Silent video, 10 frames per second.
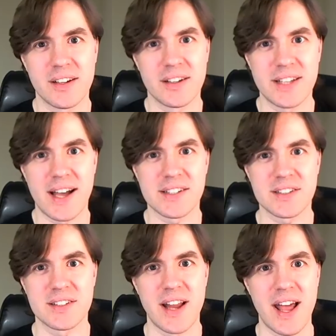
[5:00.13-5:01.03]
uh,
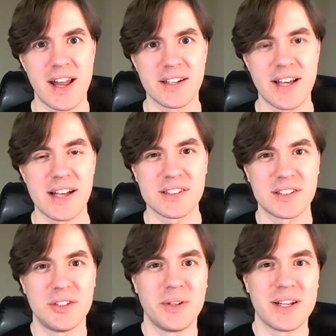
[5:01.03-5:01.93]
tasks and adding
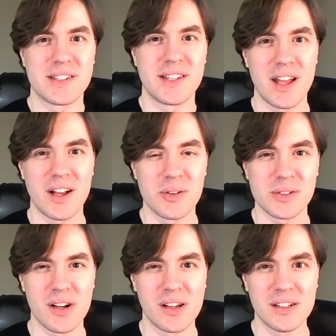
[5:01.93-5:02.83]
tasks to it as the day
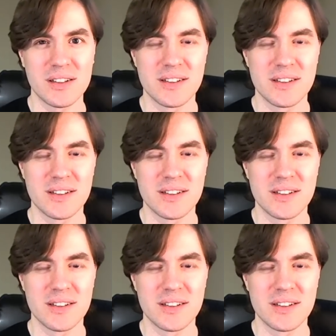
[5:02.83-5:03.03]
goes on.